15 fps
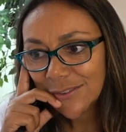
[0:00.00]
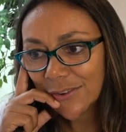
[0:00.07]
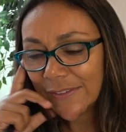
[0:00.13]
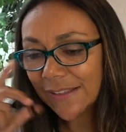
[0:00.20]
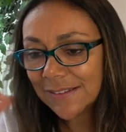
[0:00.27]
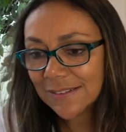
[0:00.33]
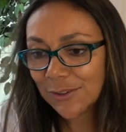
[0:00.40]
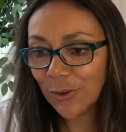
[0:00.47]
Or
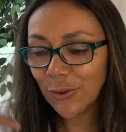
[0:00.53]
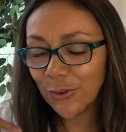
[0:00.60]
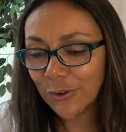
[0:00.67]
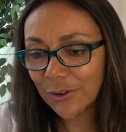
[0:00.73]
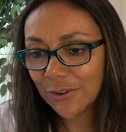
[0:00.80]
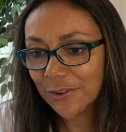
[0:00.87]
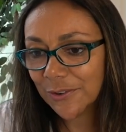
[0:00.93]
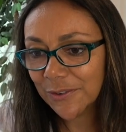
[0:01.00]
that
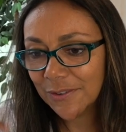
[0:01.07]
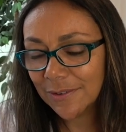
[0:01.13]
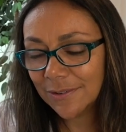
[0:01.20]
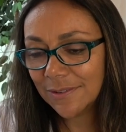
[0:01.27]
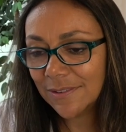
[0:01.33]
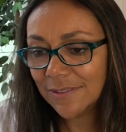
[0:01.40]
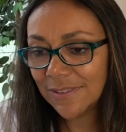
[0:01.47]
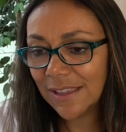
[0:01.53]
solar
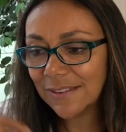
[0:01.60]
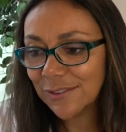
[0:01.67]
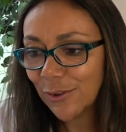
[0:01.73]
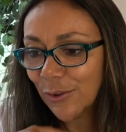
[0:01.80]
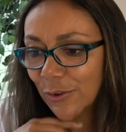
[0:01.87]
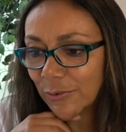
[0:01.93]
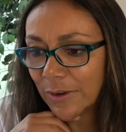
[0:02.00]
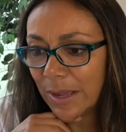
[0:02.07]

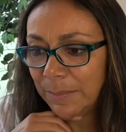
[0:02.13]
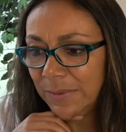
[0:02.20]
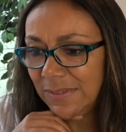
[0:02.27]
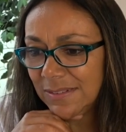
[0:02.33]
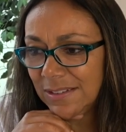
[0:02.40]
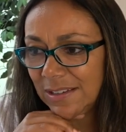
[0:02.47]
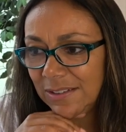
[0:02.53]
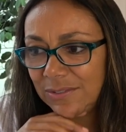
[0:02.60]
wrap
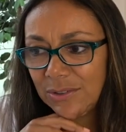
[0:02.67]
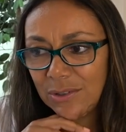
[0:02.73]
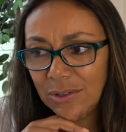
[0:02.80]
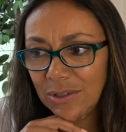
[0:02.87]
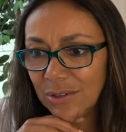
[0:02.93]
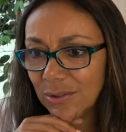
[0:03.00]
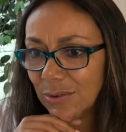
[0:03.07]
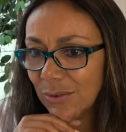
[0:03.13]
and stuff.
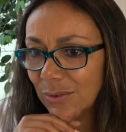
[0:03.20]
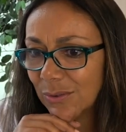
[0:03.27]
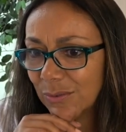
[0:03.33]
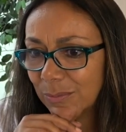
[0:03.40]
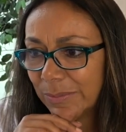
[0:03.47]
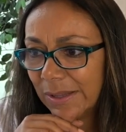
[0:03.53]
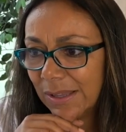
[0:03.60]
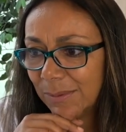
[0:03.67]

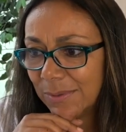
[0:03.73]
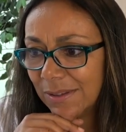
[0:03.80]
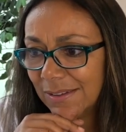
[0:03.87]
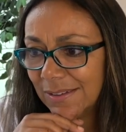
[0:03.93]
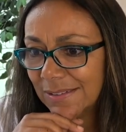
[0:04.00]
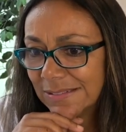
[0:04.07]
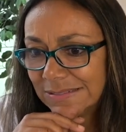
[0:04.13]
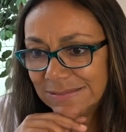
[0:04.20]
Oh,
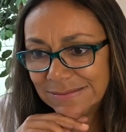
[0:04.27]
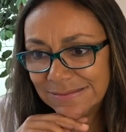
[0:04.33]
baby.